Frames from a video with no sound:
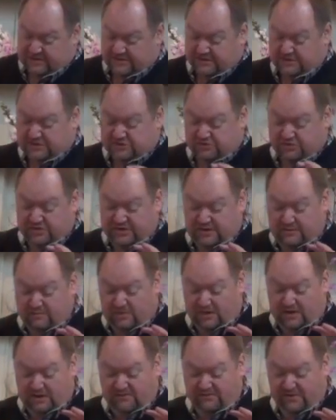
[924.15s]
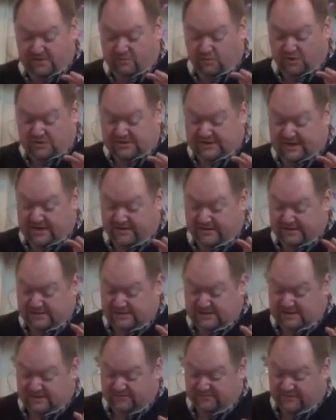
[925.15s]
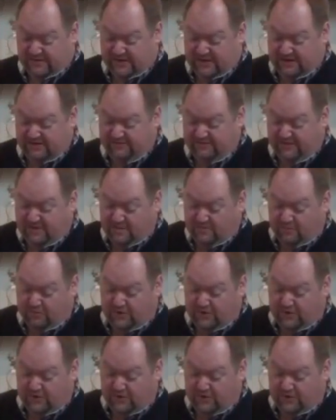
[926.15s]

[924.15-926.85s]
The dream of immortality of life,